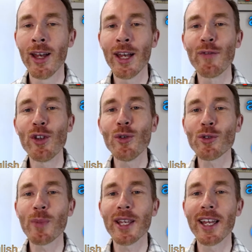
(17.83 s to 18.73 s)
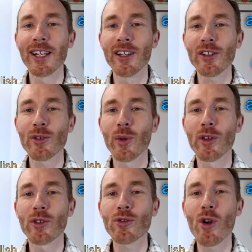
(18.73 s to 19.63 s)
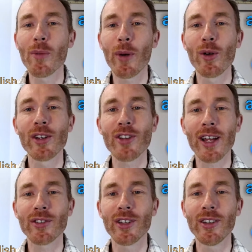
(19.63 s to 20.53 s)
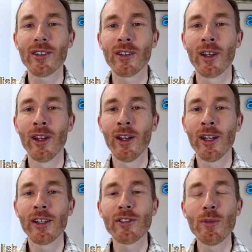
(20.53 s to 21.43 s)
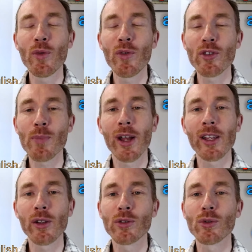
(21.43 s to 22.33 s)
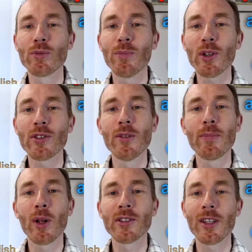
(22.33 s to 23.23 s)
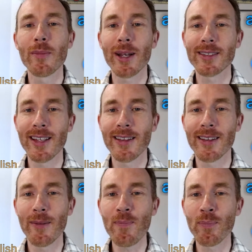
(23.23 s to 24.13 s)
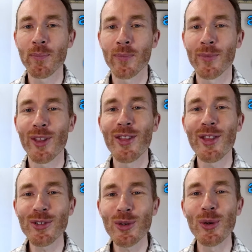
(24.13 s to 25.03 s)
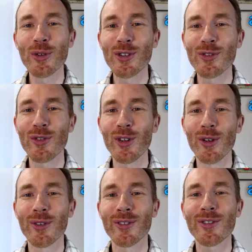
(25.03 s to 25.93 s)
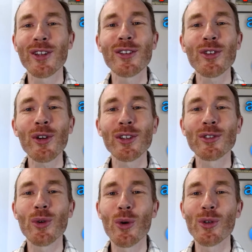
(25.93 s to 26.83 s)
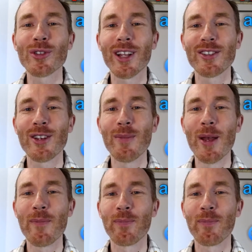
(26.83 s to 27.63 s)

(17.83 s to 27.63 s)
If you speak English with a strong Polish accent, jeśli mówisz po angielsku z mocnym polskim akcentem, then this course is for you. Wtedy to jest kurs dla ciebie.